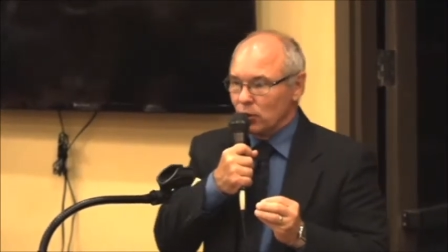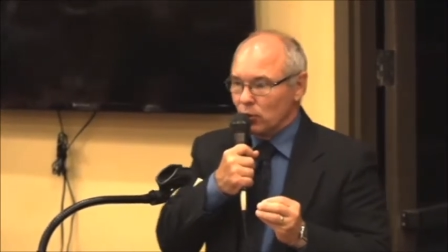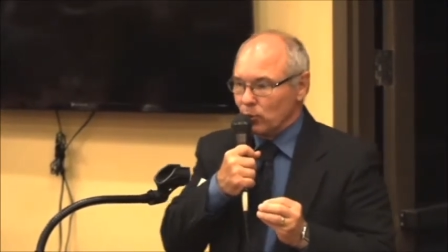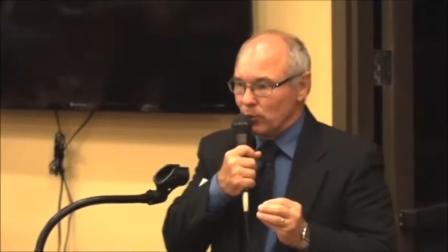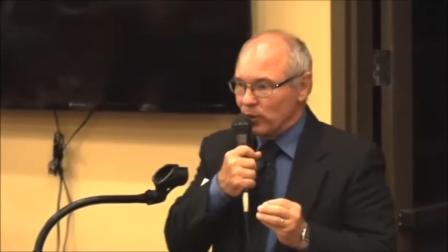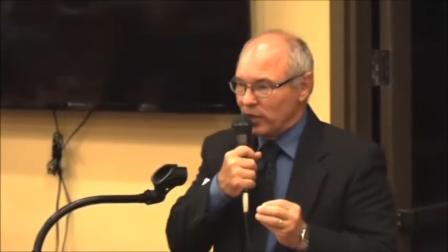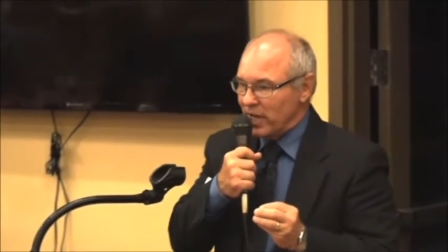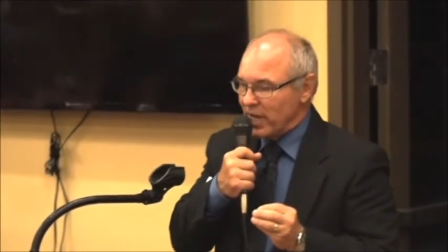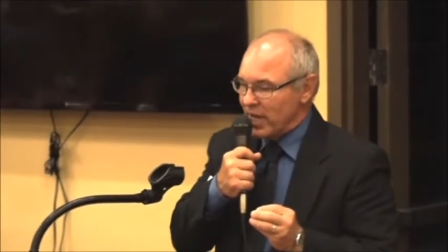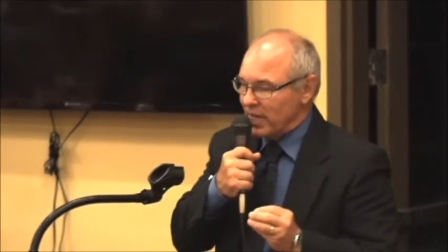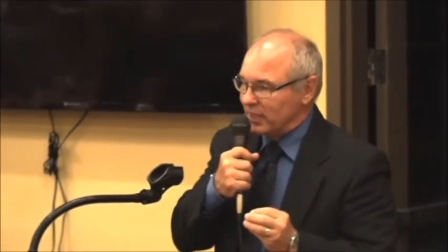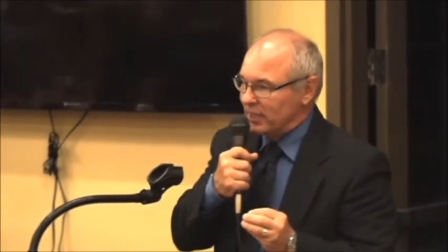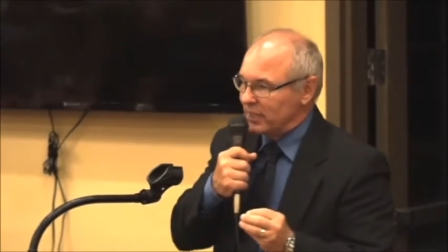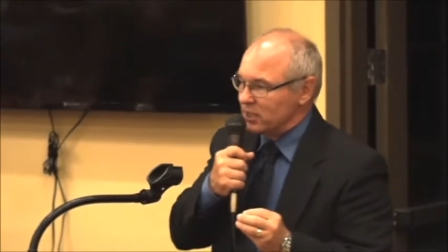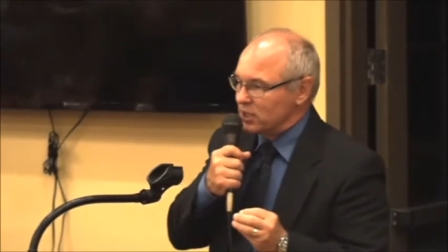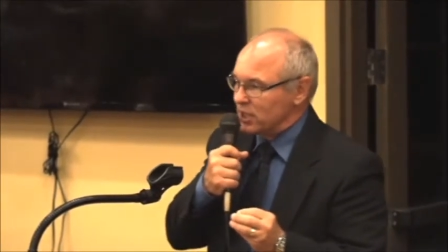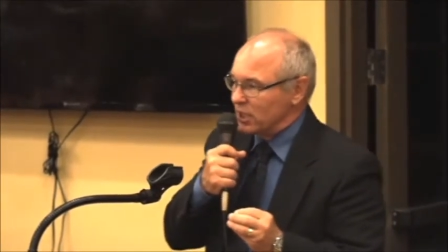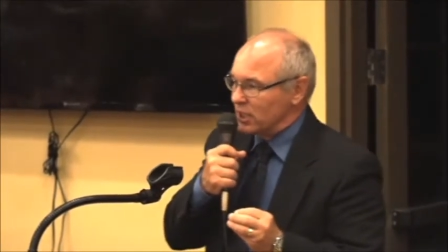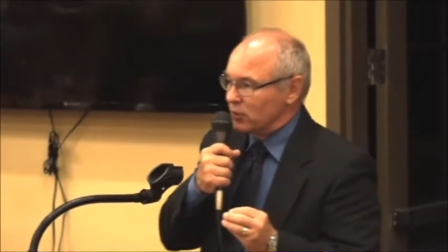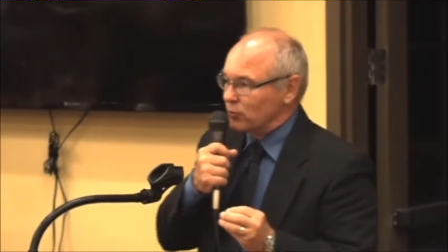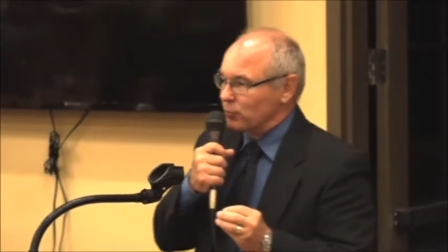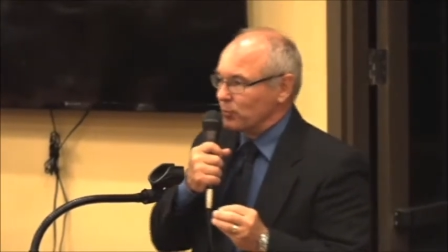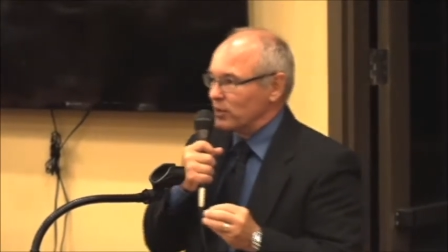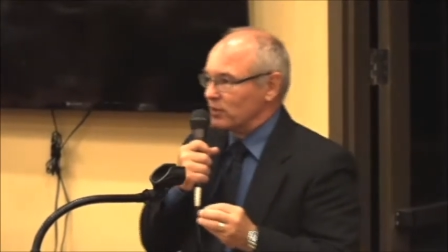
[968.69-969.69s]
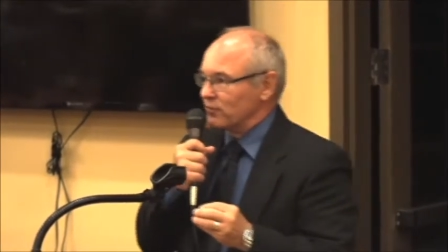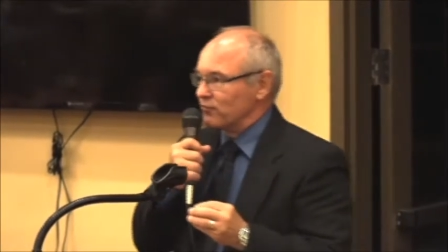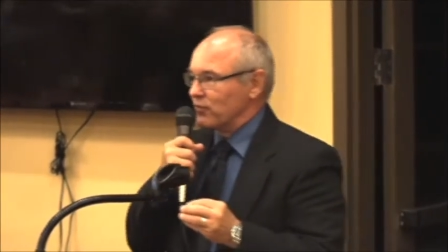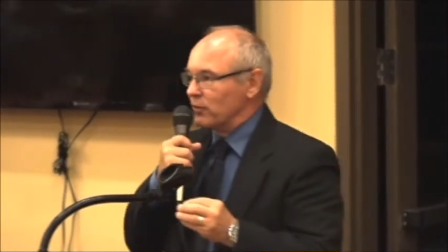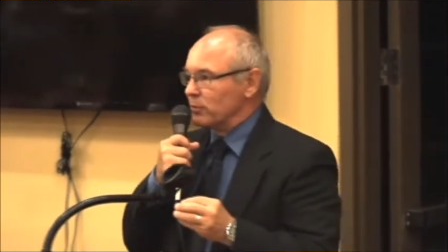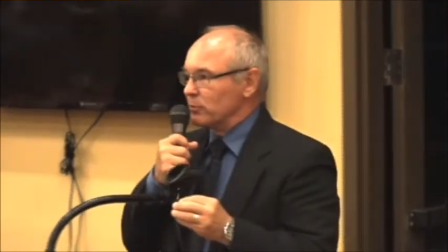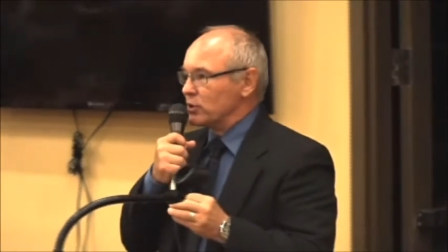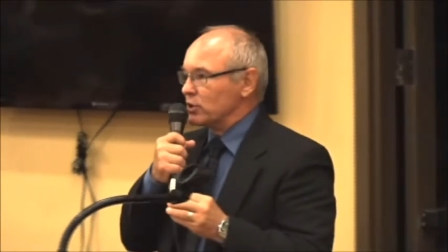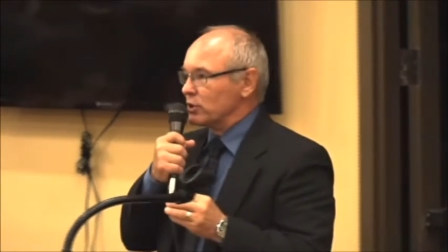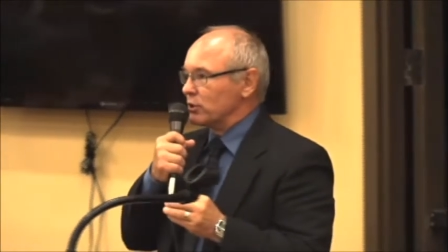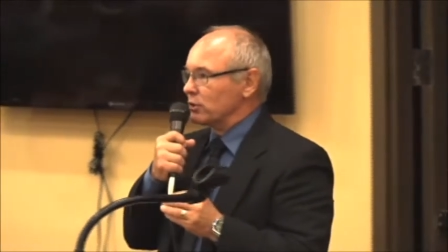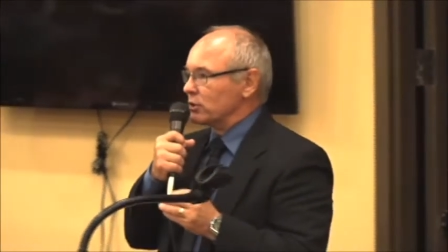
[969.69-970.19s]
We had a gentleman
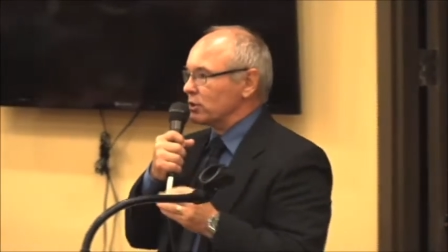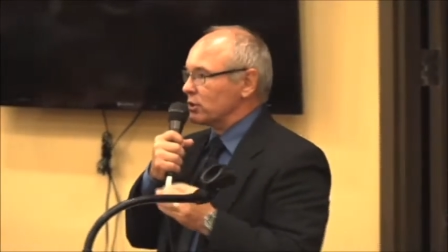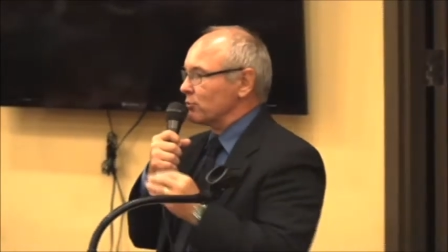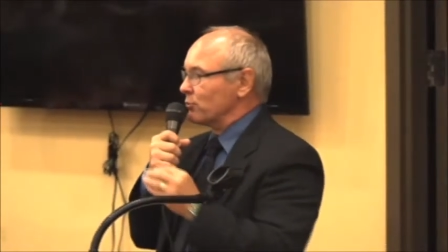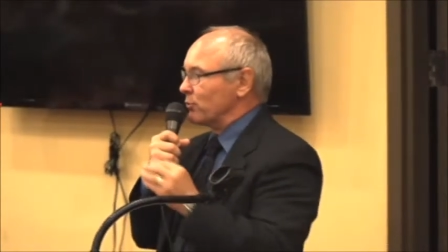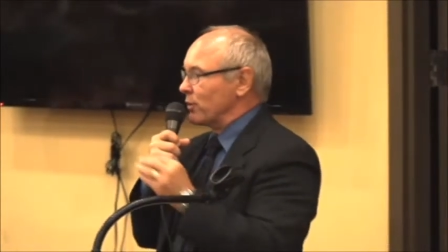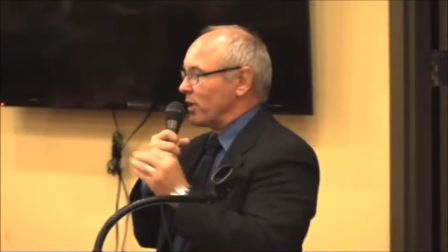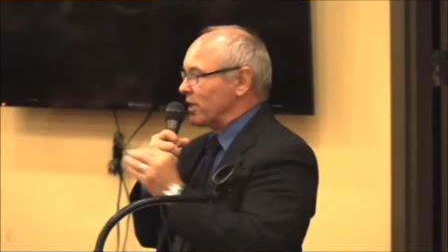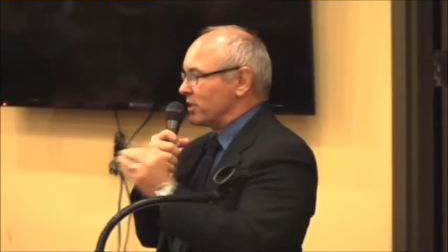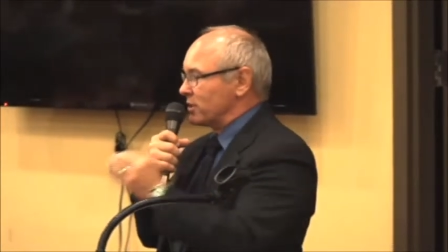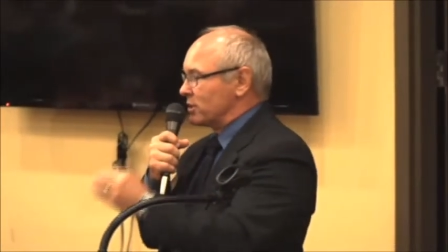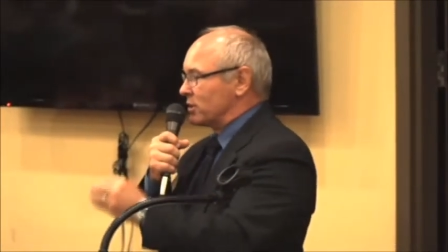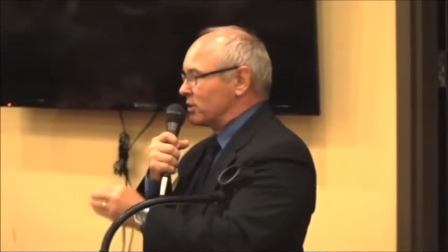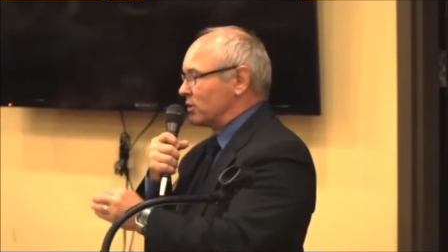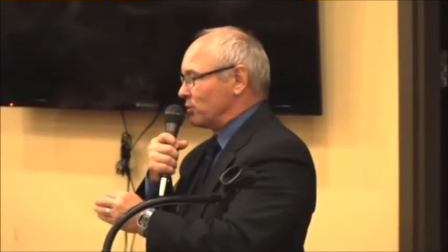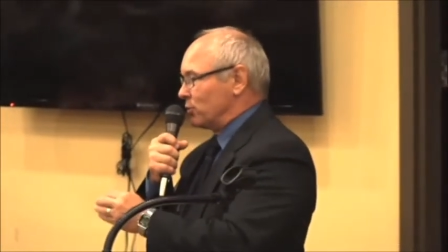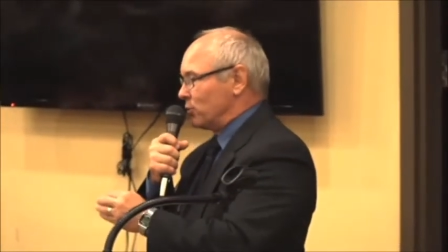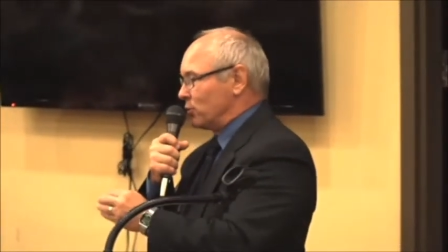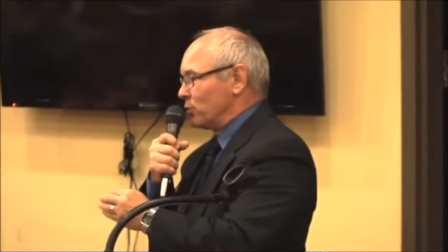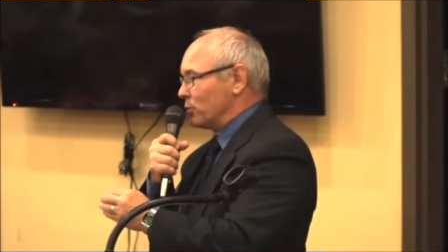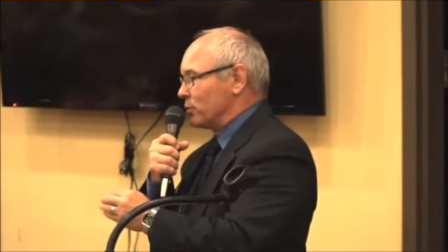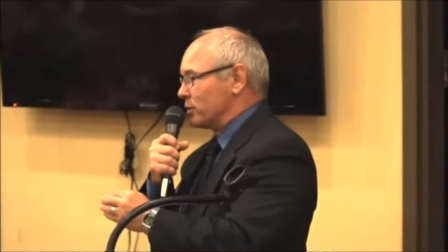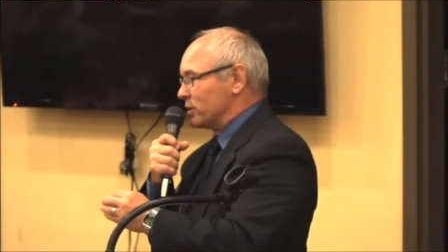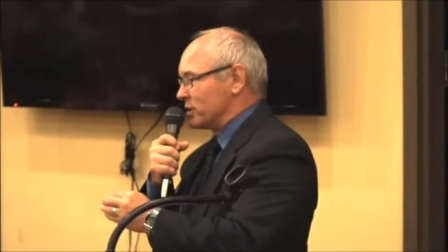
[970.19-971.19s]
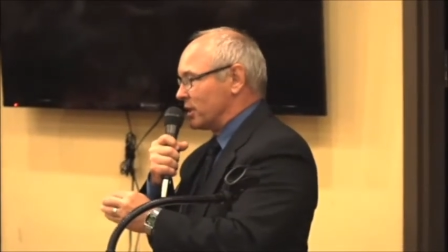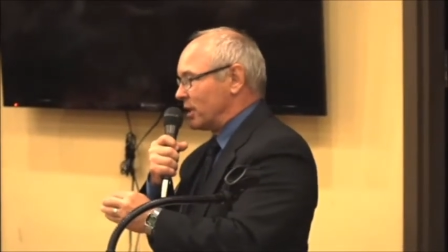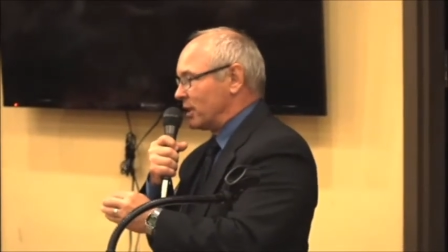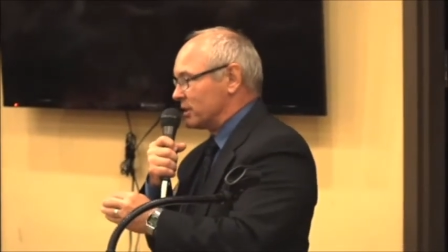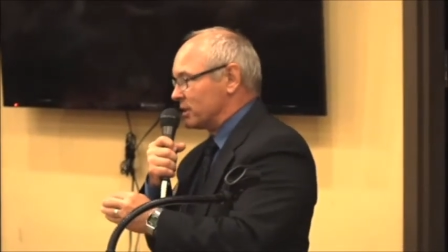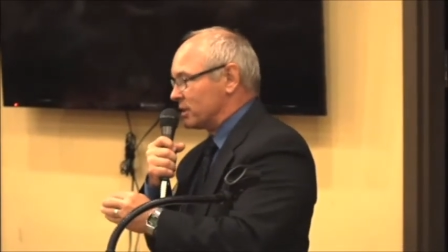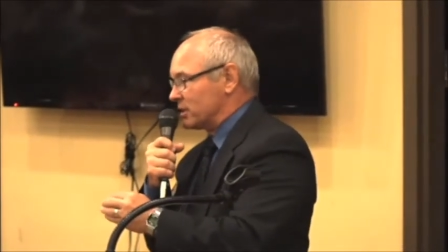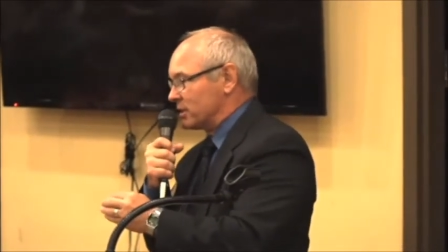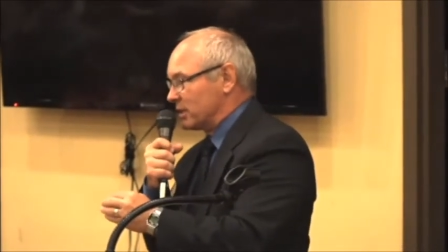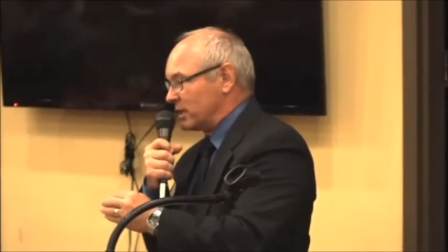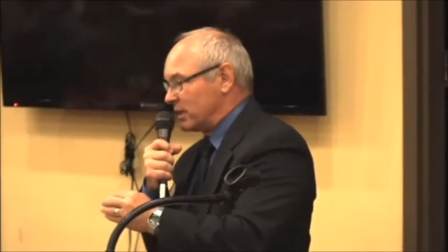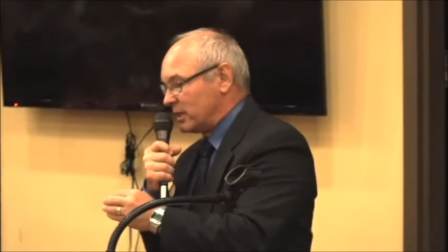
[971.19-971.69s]
from Search and Rescue who was
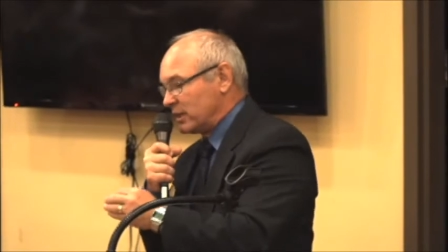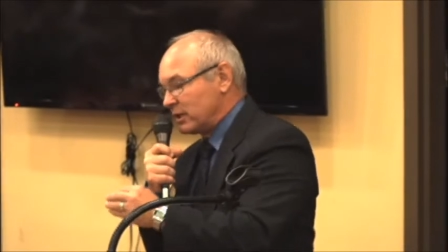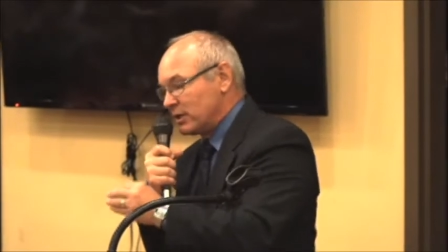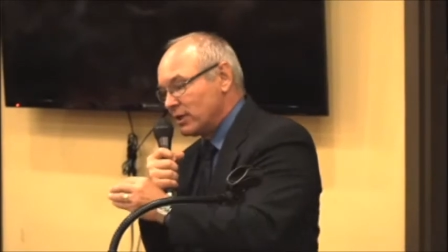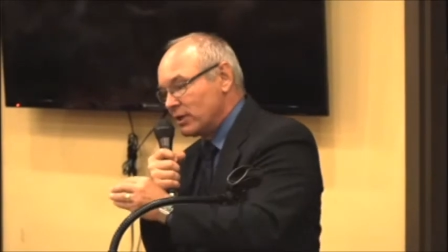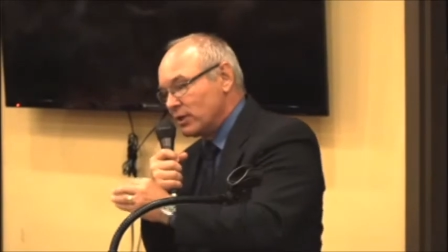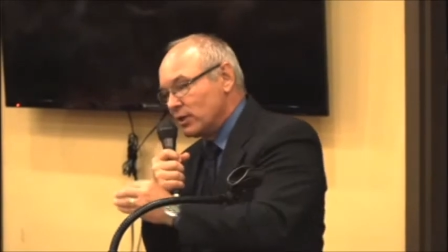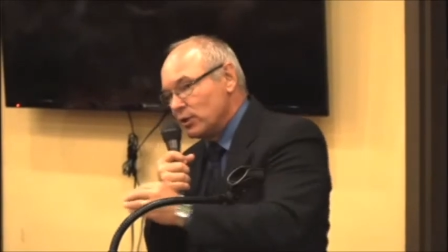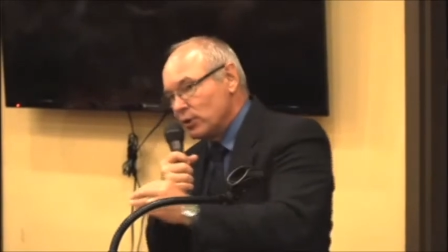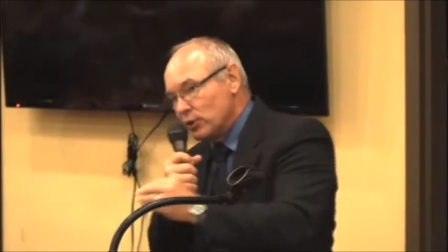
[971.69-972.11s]
on scene